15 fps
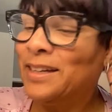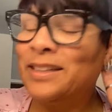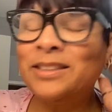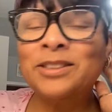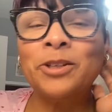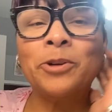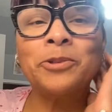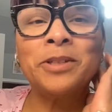
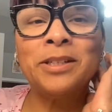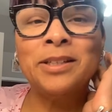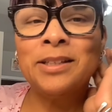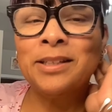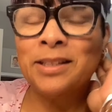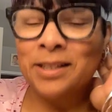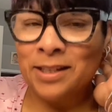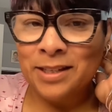So
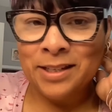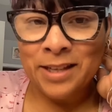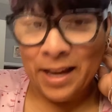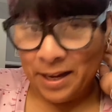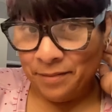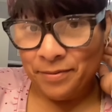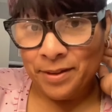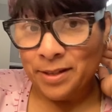
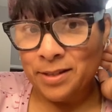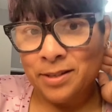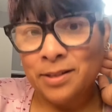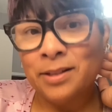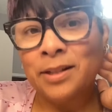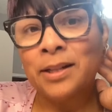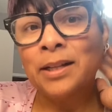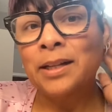Davis
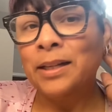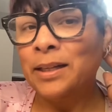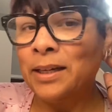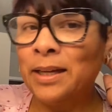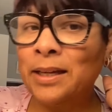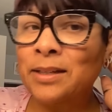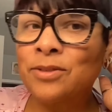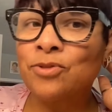
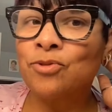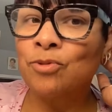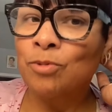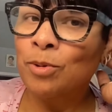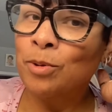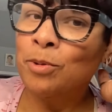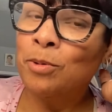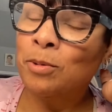gets
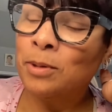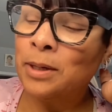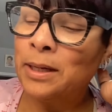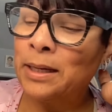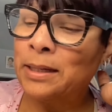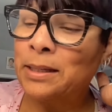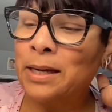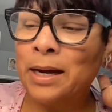Dru
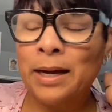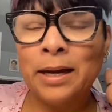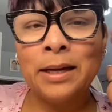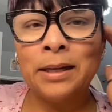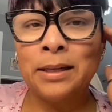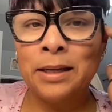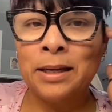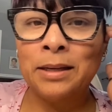and
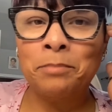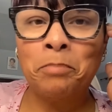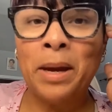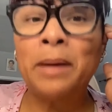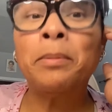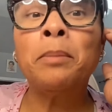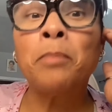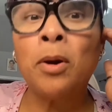
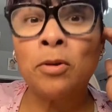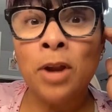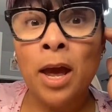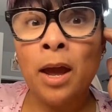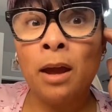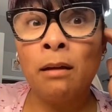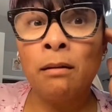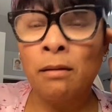baby
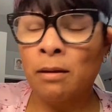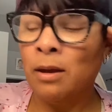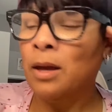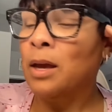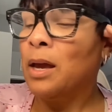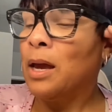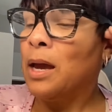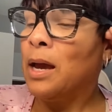Monet,
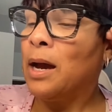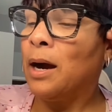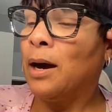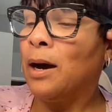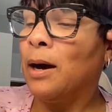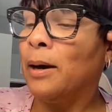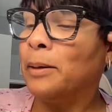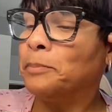
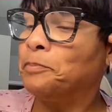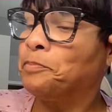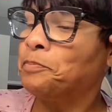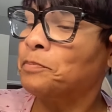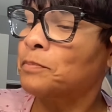um,